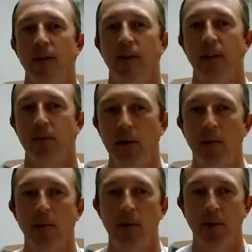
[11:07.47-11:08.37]
they very
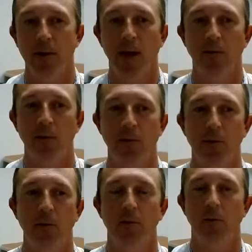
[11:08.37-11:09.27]
well could have
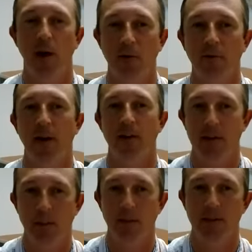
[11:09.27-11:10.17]
to modify the
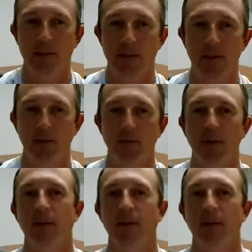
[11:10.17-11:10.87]
septic system